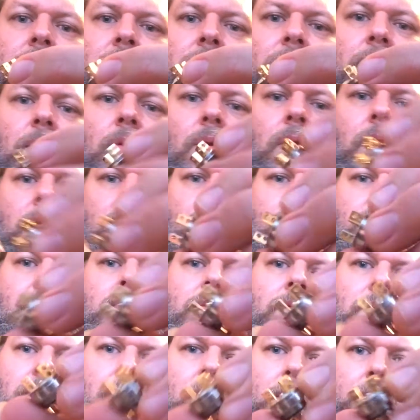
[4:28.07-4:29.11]
4
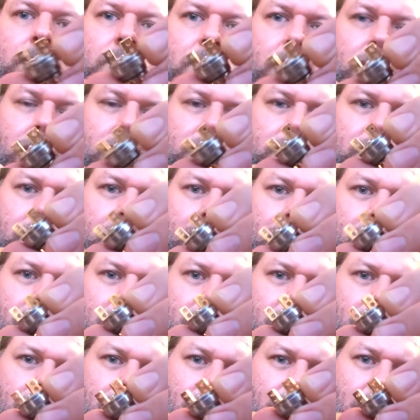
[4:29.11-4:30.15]
grub screws there
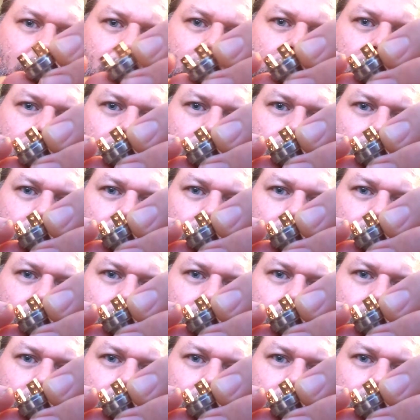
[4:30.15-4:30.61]
to